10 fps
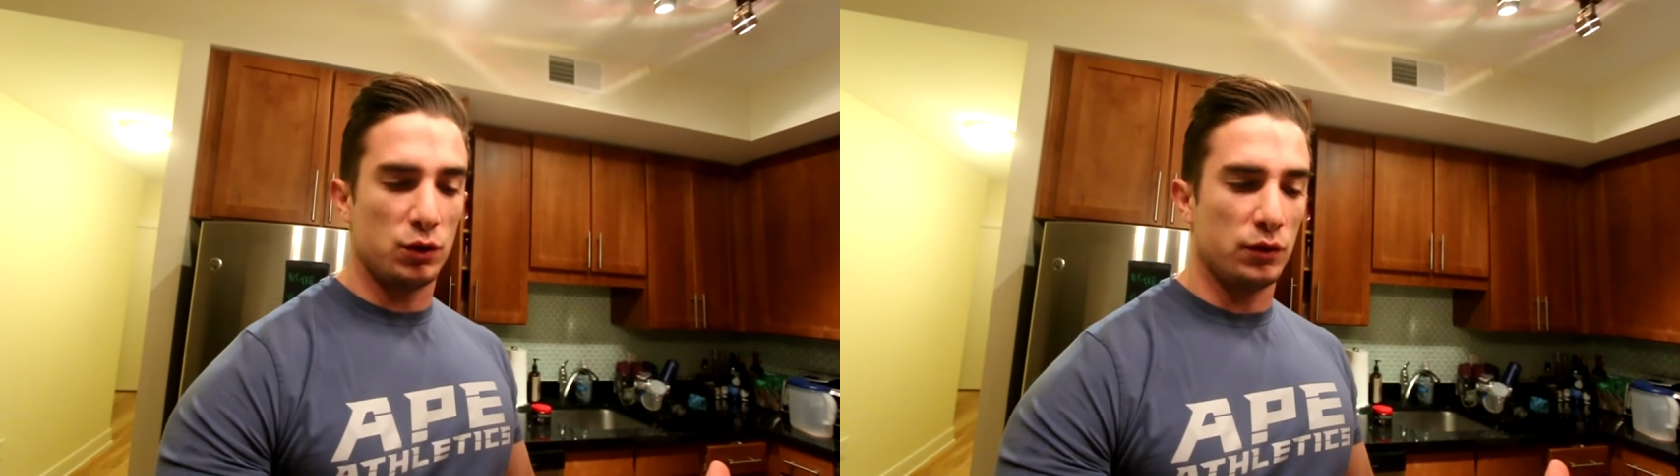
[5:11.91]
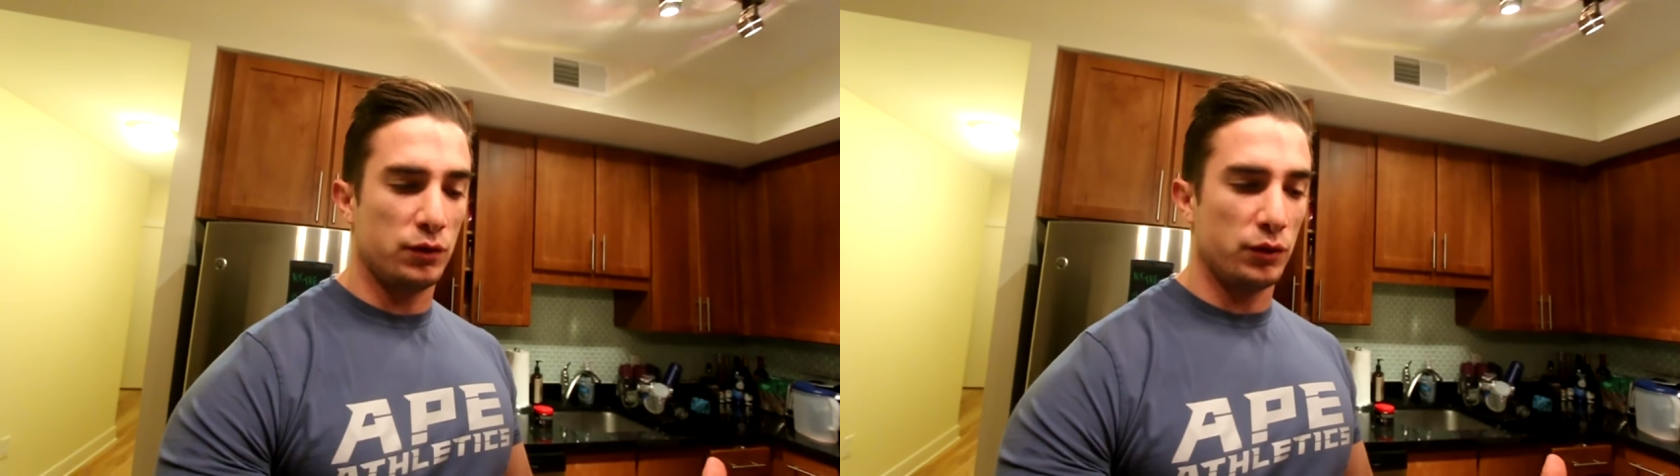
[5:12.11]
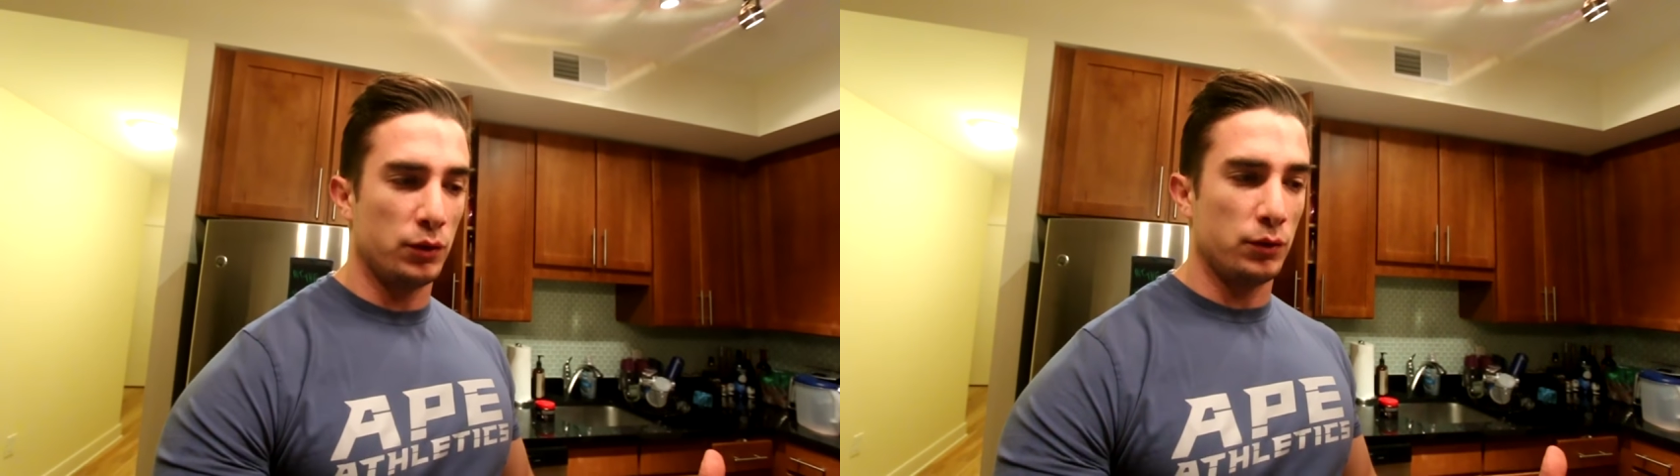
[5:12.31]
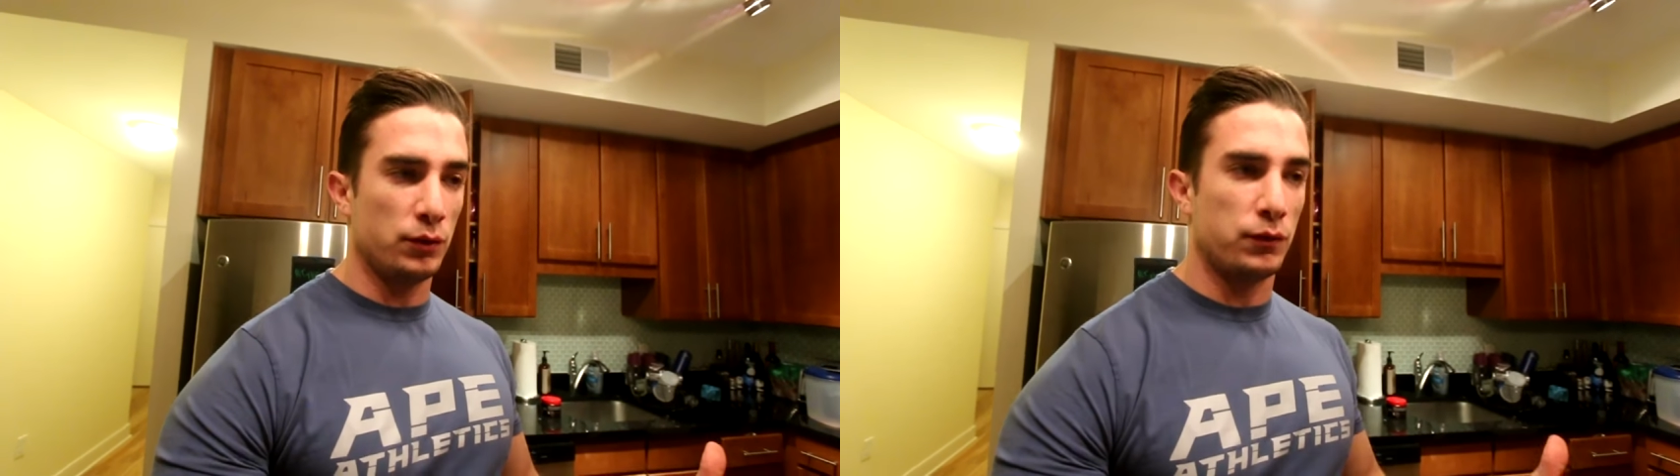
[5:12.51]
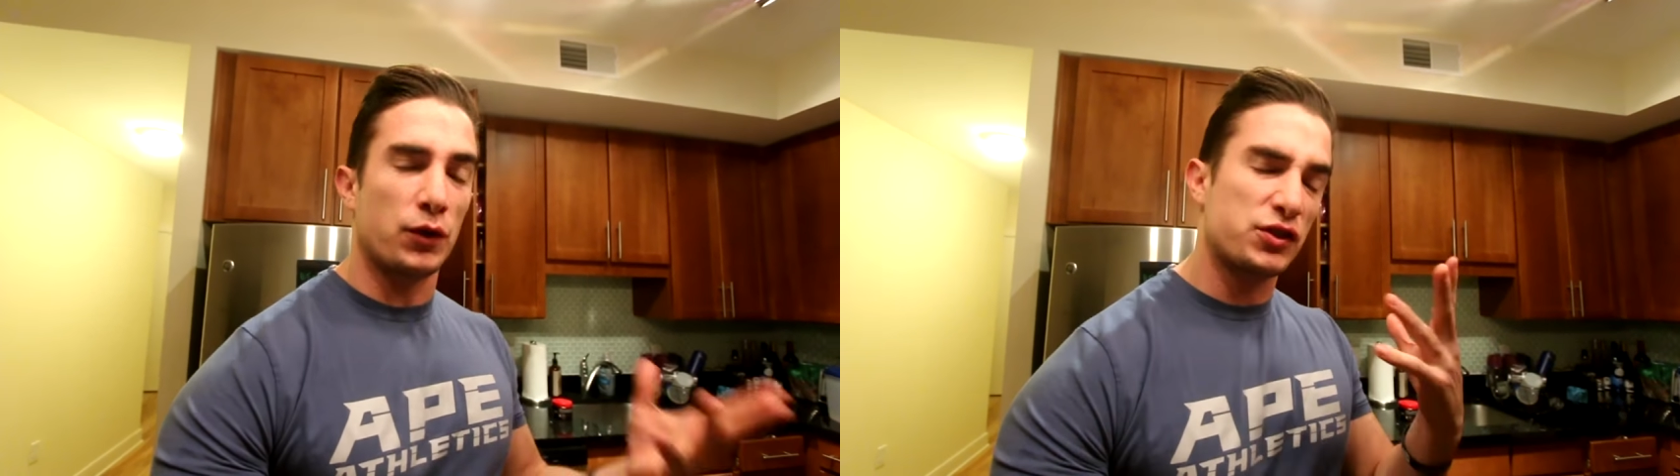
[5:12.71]
you've
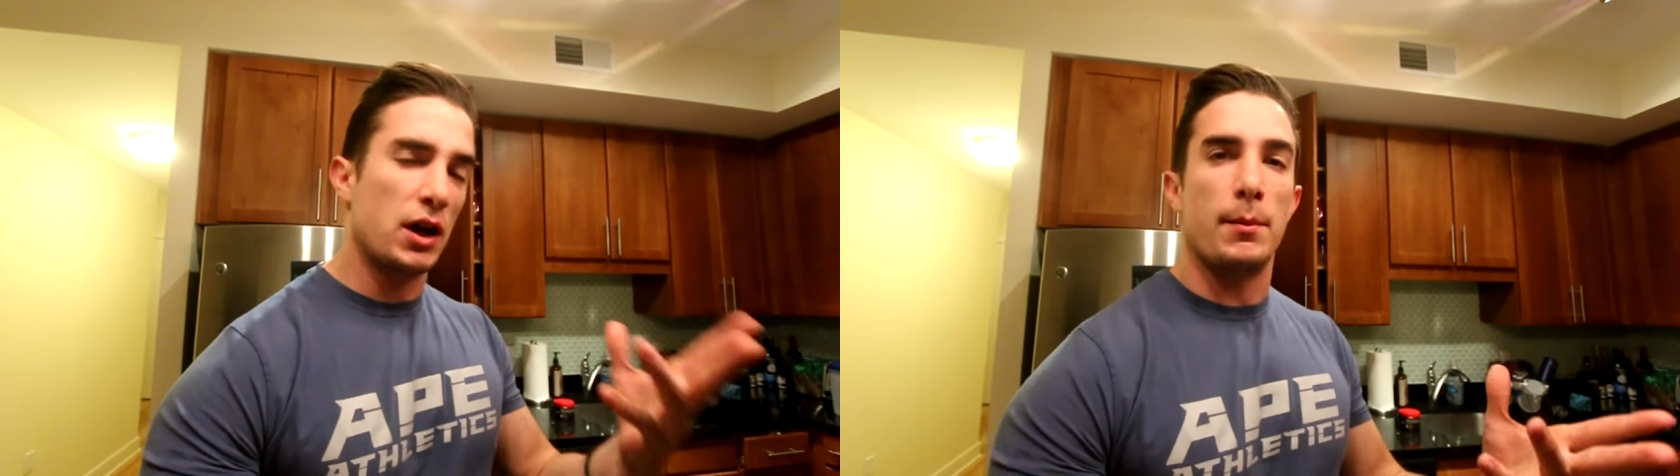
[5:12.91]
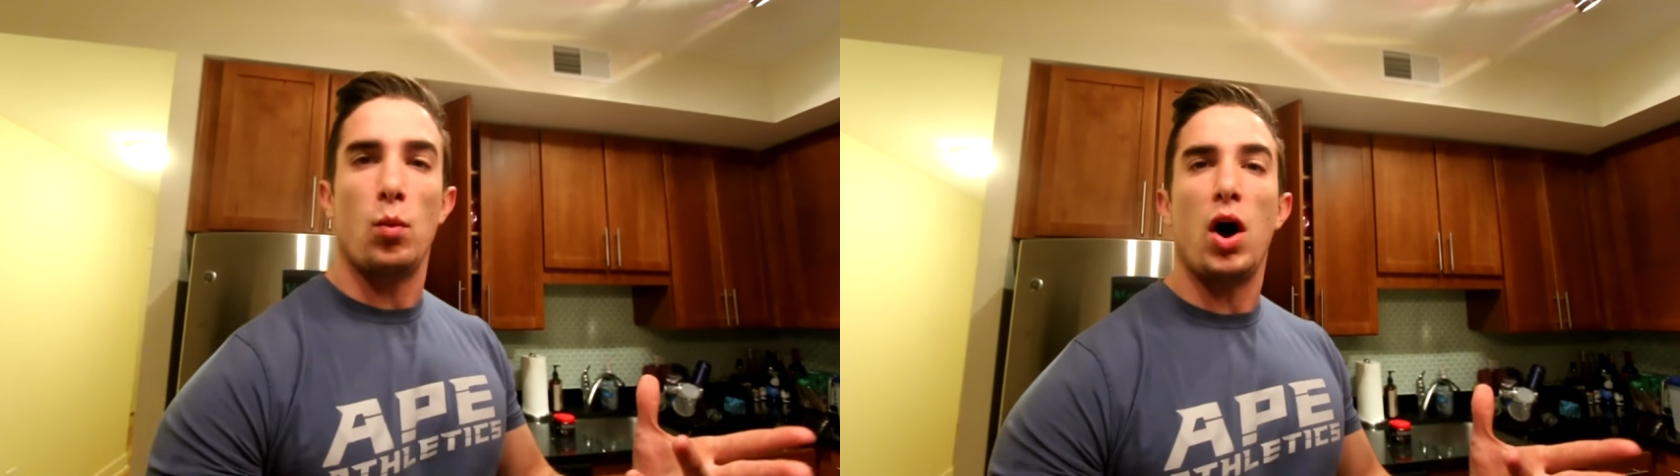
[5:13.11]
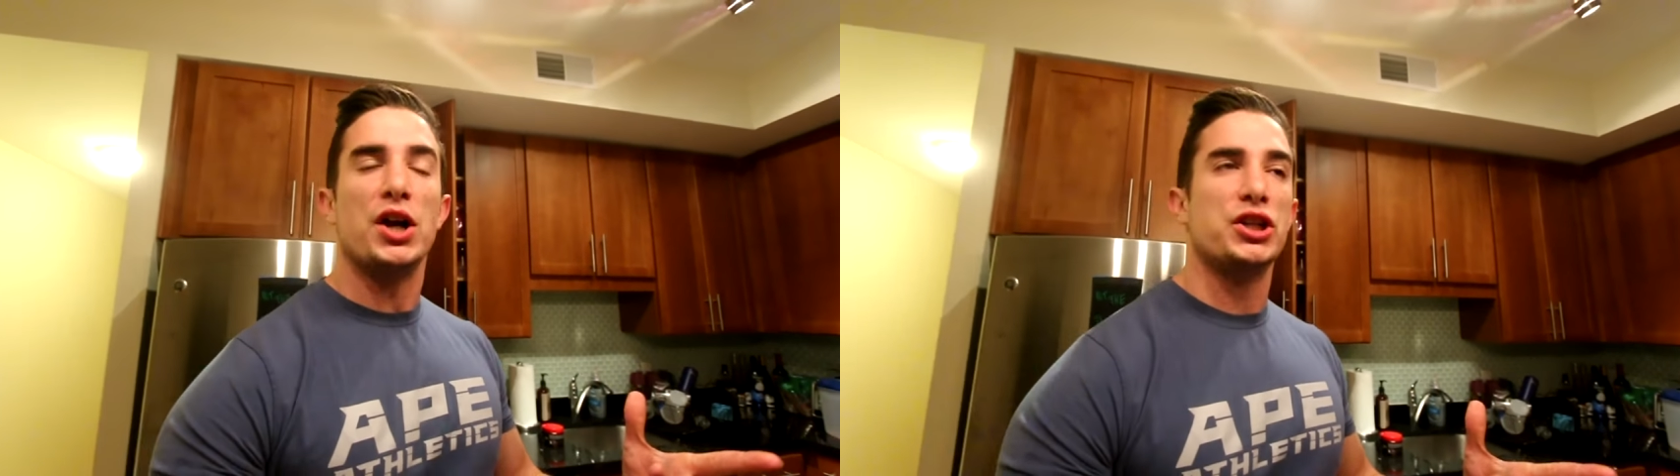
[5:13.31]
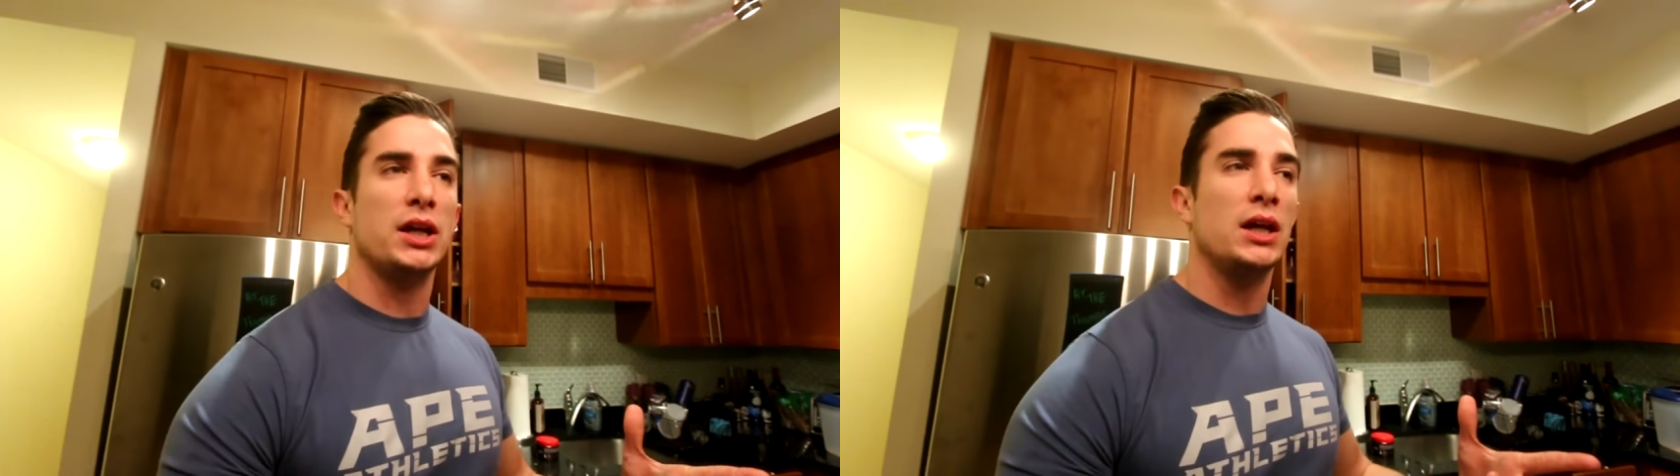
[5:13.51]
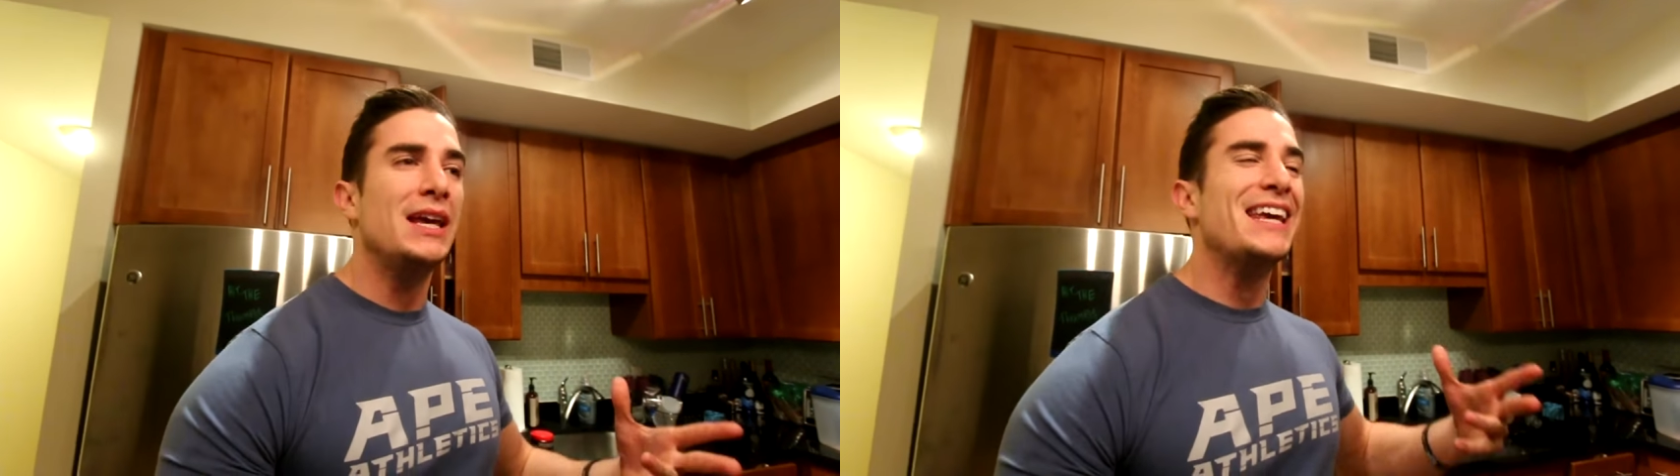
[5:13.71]
you've first time watching,